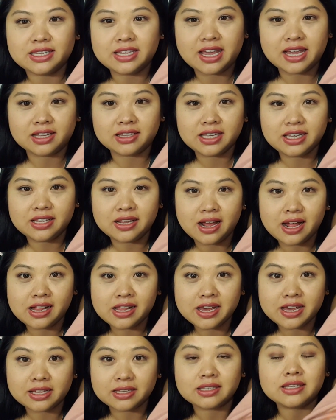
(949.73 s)

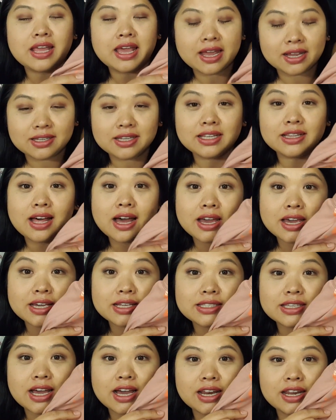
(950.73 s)
dandelion,
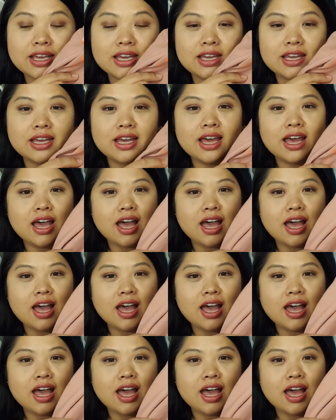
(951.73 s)
dandelions on it.